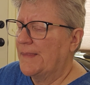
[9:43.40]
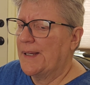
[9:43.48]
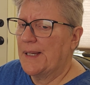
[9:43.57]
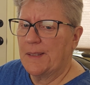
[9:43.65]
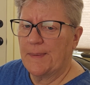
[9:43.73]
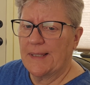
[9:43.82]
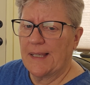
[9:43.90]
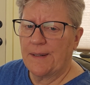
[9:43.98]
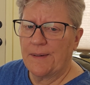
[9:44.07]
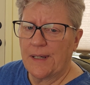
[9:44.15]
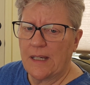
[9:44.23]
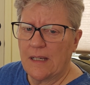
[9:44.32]
husband's
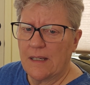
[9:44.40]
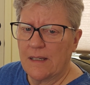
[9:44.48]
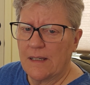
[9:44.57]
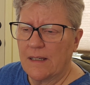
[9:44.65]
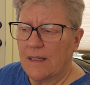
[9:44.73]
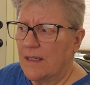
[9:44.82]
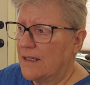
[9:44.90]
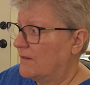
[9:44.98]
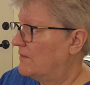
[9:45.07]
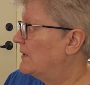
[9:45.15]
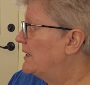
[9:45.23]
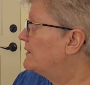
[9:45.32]
angry.
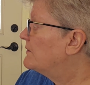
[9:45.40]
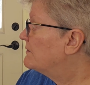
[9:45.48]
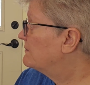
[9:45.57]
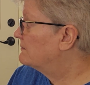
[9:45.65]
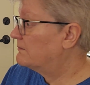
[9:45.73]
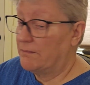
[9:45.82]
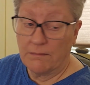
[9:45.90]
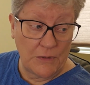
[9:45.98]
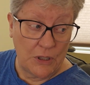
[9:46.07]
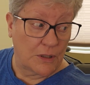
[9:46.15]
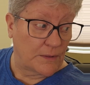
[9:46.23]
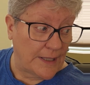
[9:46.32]
Well,
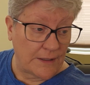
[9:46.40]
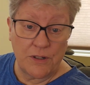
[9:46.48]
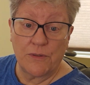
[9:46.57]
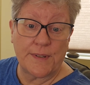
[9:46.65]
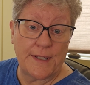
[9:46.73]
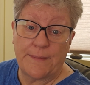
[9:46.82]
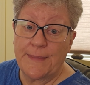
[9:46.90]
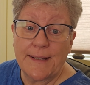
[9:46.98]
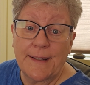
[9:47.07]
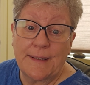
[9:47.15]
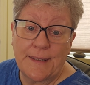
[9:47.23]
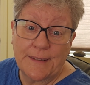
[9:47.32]
you look around, you don't see him. He's
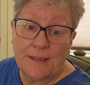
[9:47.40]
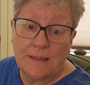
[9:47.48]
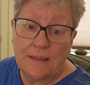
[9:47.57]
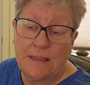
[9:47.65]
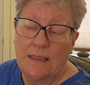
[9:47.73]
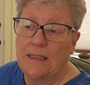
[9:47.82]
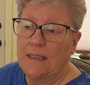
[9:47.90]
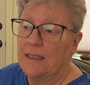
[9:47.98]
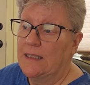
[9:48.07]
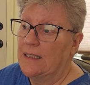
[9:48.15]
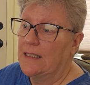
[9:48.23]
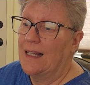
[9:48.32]
not here.
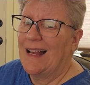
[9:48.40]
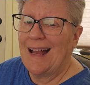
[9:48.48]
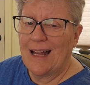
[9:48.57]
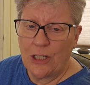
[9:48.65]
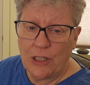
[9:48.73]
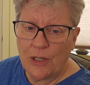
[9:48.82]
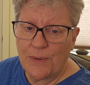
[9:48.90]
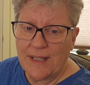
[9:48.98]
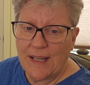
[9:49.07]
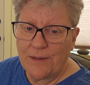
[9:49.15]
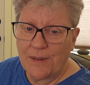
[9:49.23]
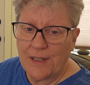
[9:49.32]
How do you know he's
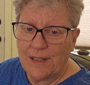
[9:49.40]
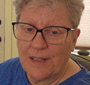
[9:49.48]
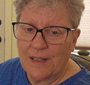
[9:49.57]
angry?